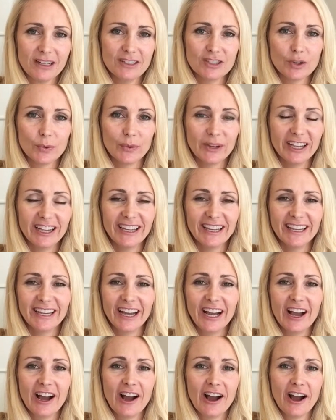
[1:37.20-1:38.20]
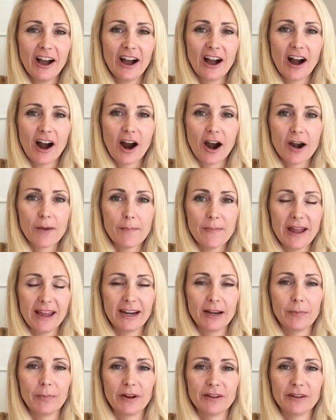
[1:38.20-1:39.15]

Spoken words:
So we are made up